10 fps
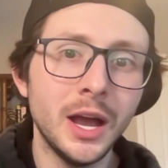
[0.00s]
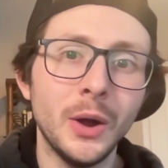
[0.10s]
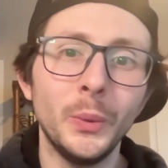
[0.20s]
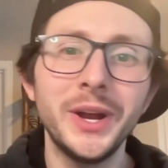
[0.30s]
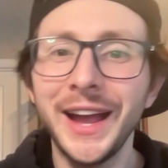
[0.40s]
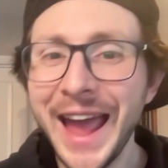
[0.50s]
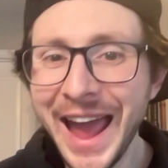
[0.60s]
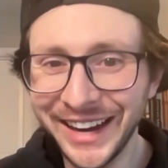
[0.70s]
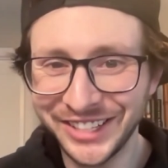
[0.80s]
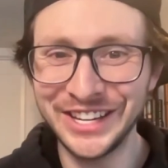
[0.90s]
We got
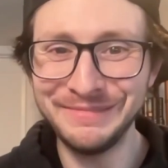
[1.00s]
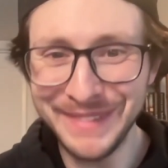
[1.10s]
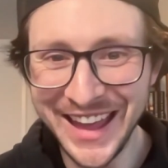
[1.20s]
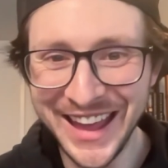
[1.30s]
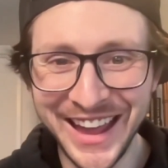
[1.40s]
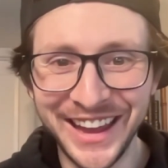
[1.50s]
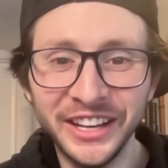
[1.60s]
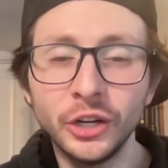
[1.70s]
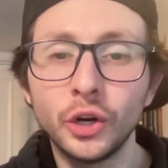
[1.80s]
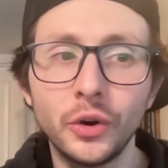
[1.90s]
Action
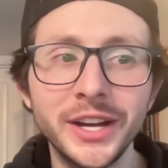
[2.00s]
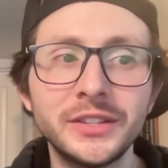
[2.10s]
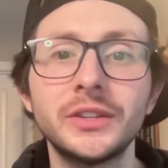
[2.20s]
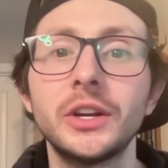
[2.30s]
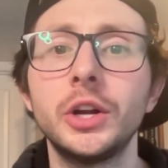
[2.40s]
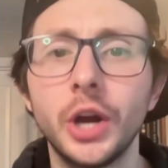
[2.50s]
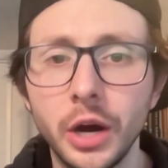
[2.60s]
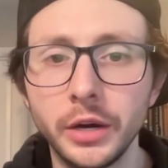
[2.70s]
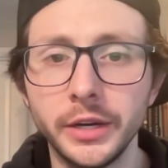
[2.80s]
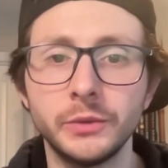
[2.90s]
Man, Chris
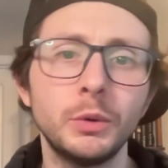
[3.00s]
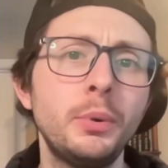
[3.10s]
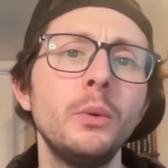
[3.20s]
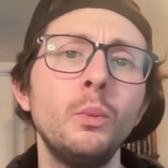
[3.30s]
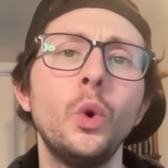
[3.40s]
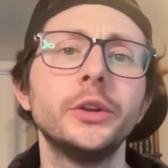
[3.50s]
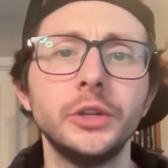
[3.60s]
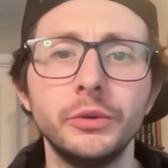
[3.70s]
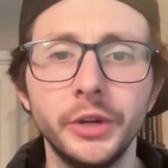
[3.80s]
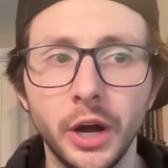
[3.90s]
Curtis. We're putting 1
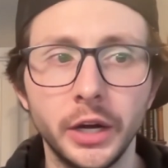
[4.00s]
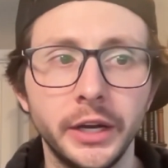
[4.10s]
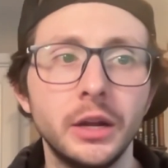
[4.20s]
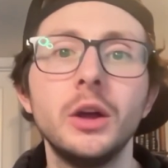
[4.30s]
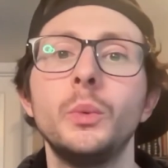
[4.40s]
unit on it.